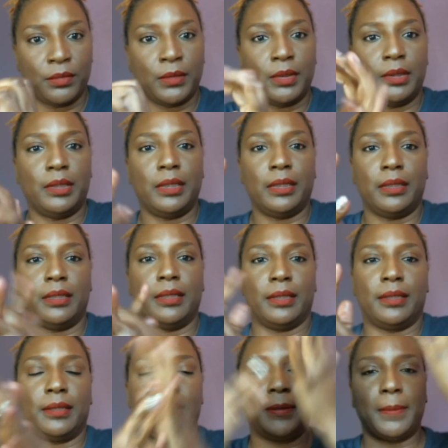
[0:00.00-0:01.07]
Look at
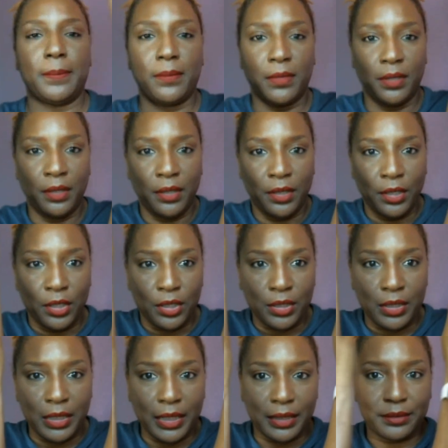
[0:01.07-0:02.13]
this.
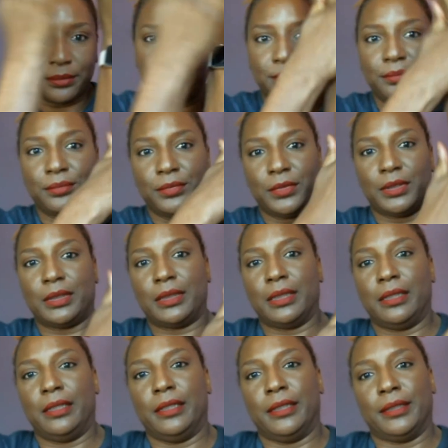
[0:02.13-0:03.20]
Look. So
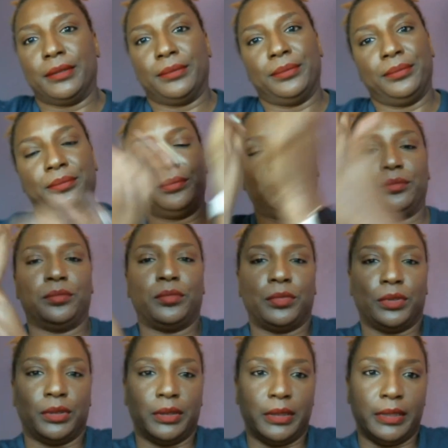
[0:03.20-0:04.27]
look.
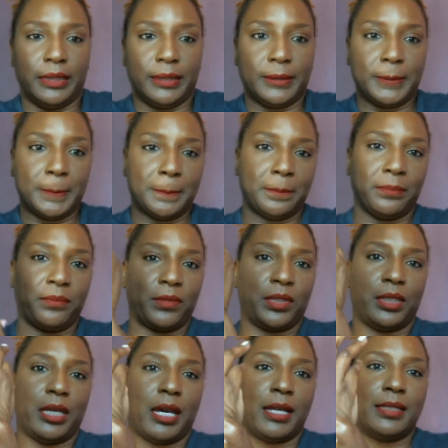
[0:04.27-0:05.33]
Look.
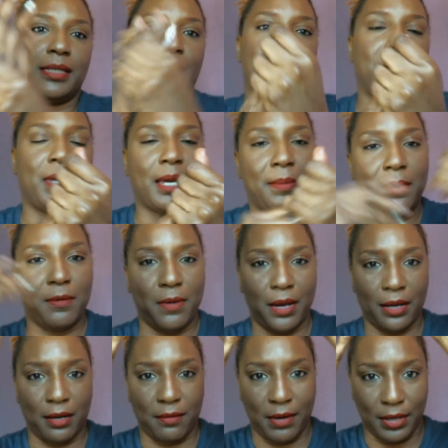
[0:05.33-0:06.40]
Y'all telling me I've been
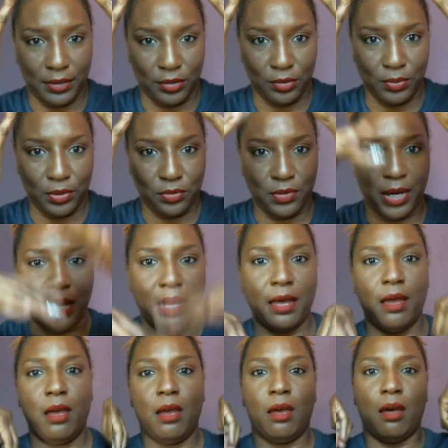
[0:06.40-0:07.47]
walking around super dry
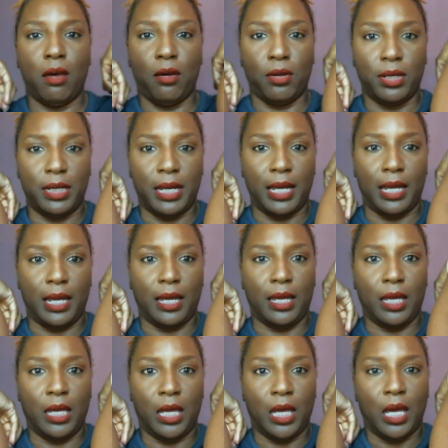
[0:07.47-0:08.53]
all day.
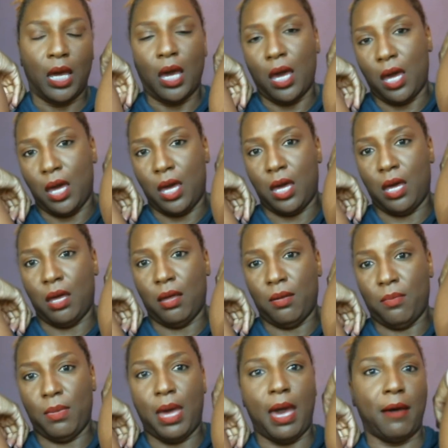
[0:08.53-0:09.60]

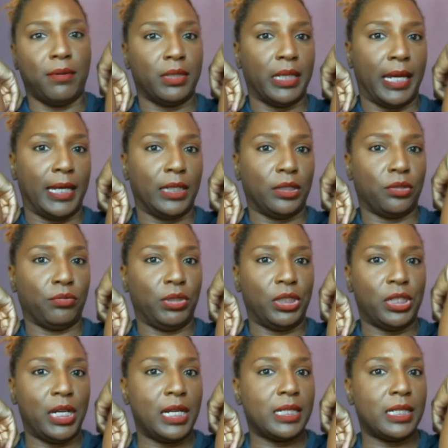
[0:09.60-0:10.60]
I was like 3 shades